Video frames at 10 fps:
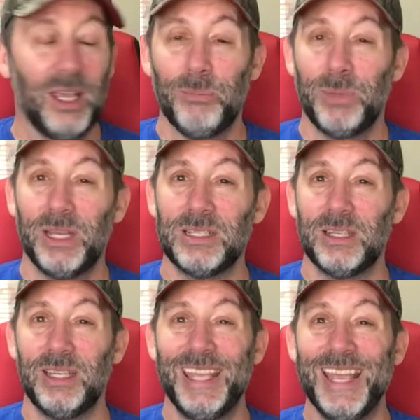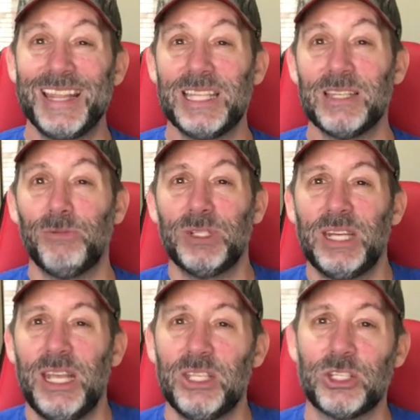But uh, yeah, that's it for
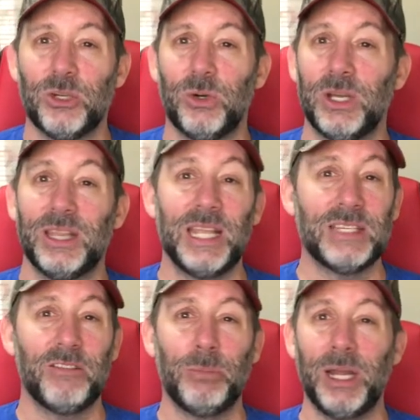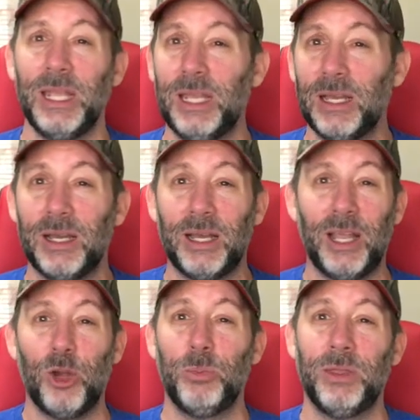today. So uh, thanks everybody. Uh, I
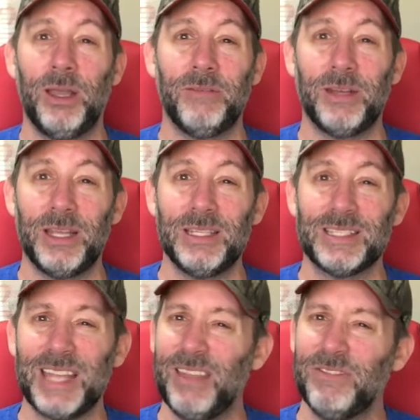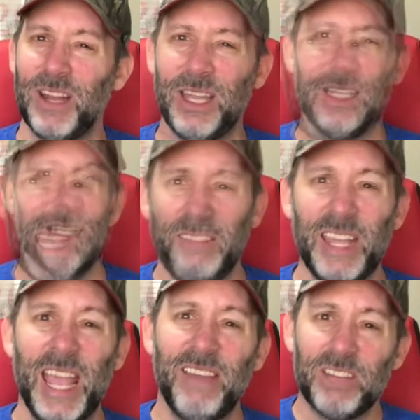hope you have a nice, safe night. If you
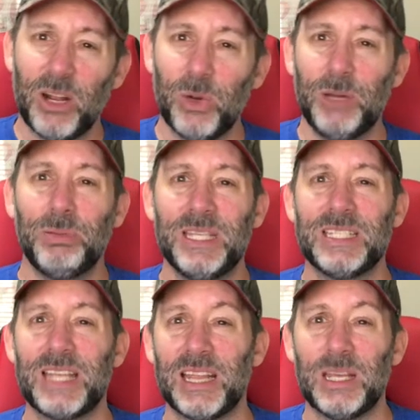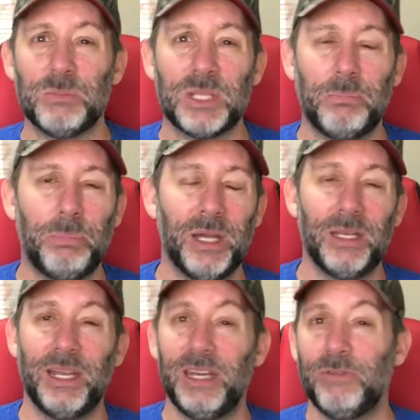haven't already, please hit that thumbs up
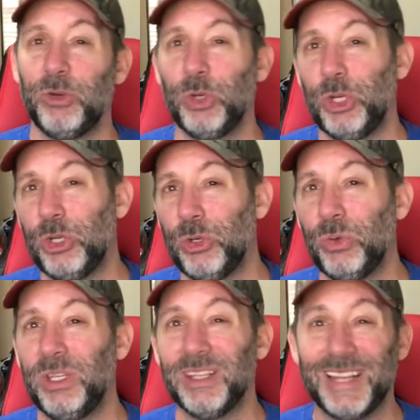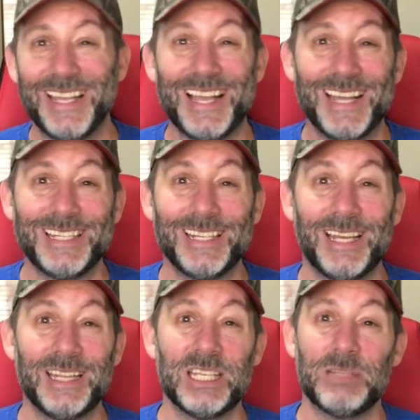button. And if you're new, you like content
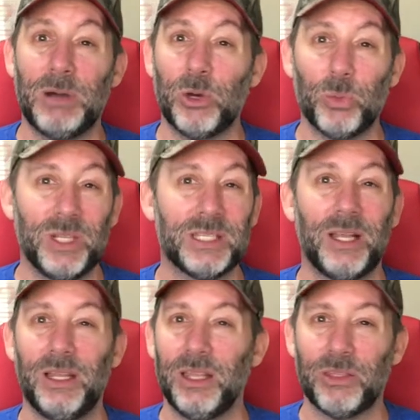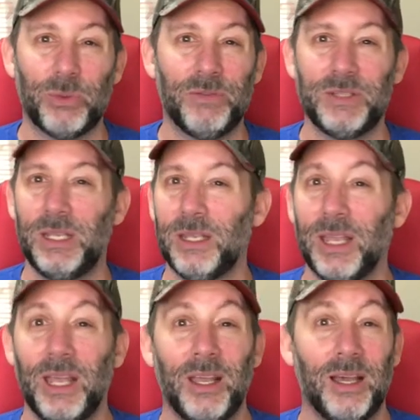like this about reselling, thrifting.
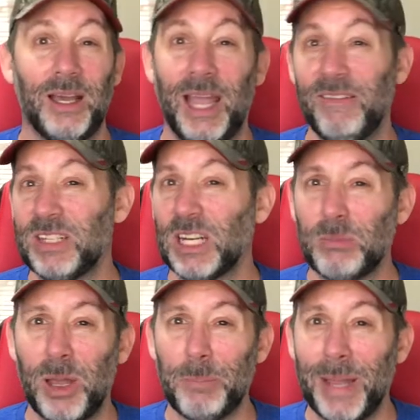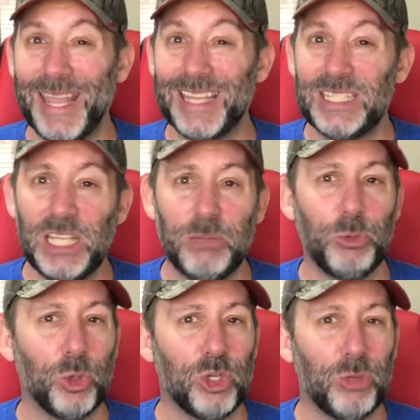Uh, I haven't talked about my antique
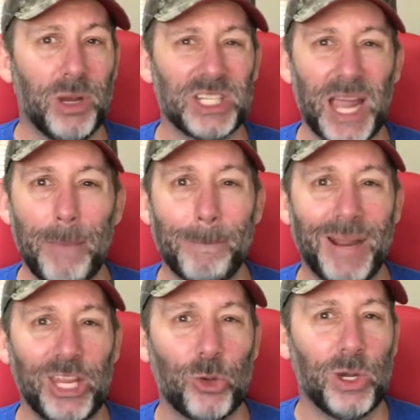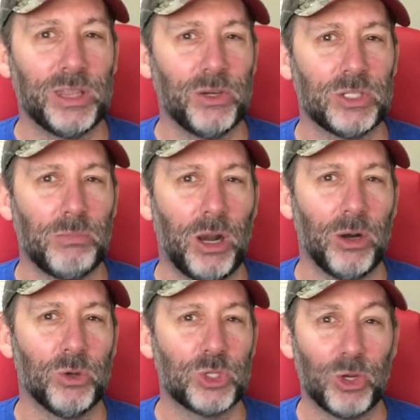booth too much. I might go out there
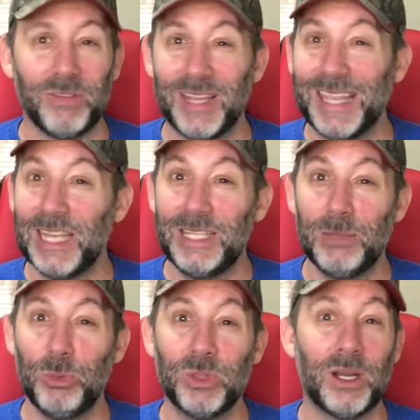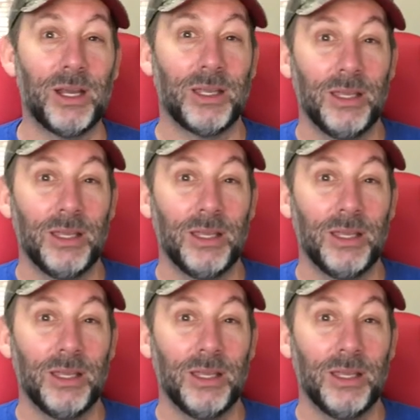tomorrow. So if you like antique booth talk,